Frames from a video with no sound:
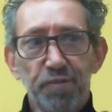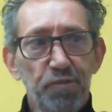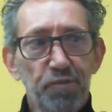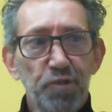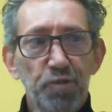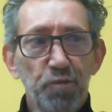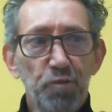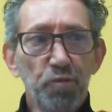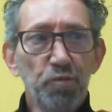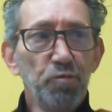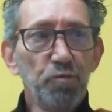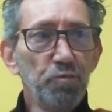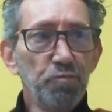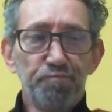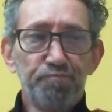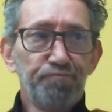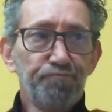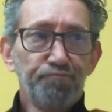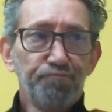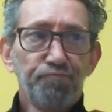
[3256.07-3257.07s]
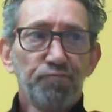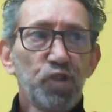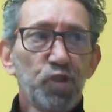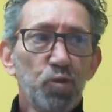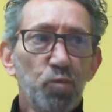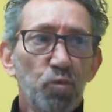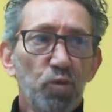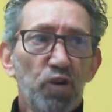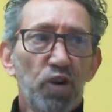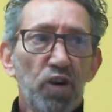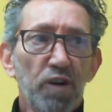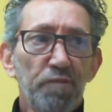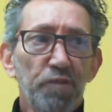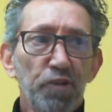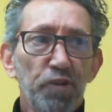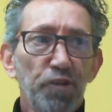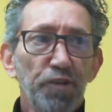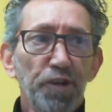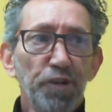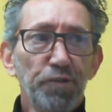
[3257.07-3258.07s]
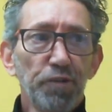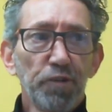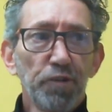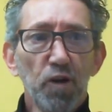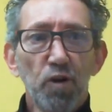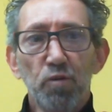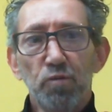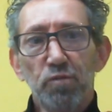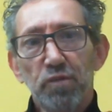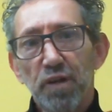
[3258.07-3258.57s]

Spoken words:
to wherever you need to go.